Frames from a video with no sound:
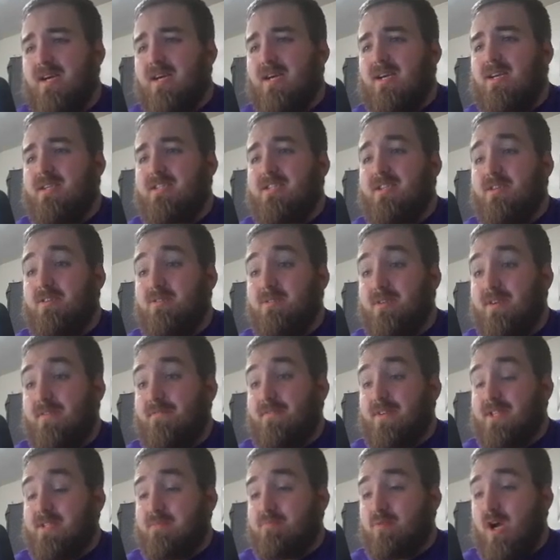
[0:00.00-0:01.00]
So if
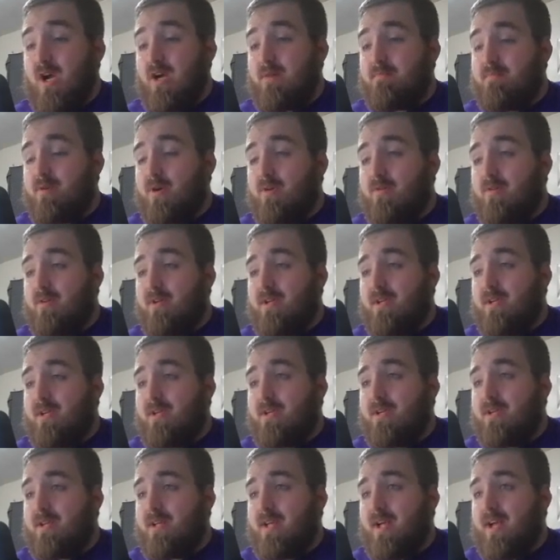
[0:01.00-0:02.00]
it's Brock Purdy,
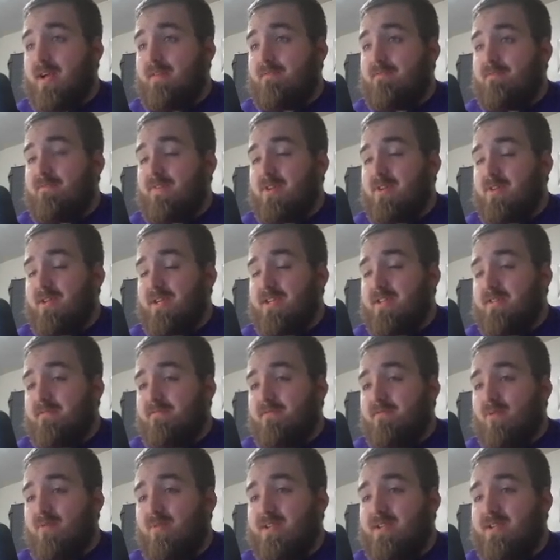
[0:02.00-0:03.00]
I feel like the
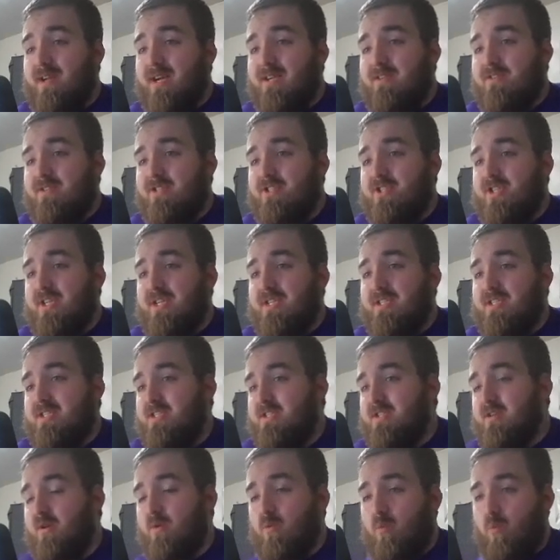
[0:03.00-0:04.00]
49ers' chances
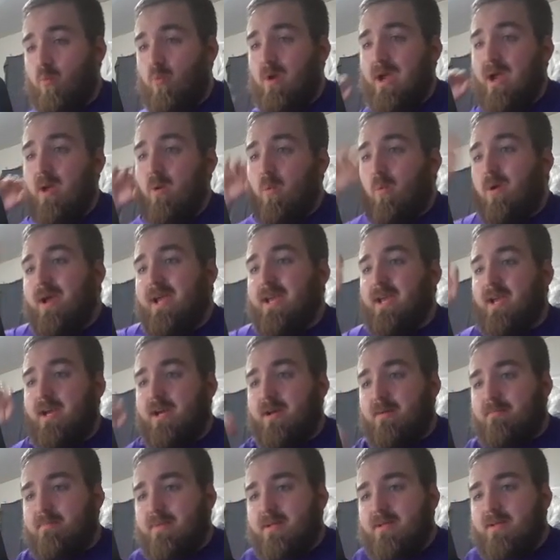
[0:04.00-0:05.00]
go way, way
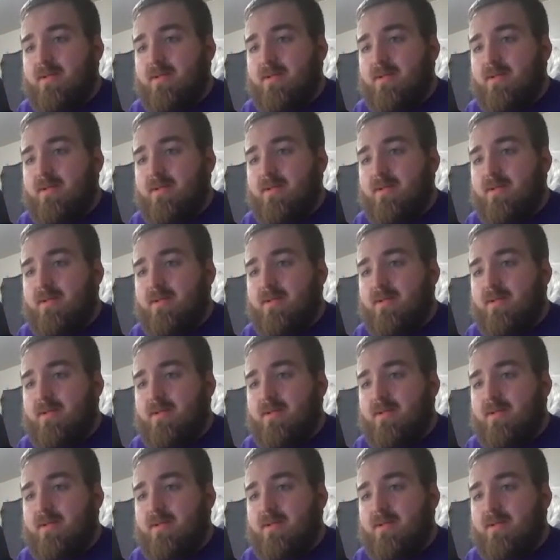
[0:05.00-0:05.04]
up.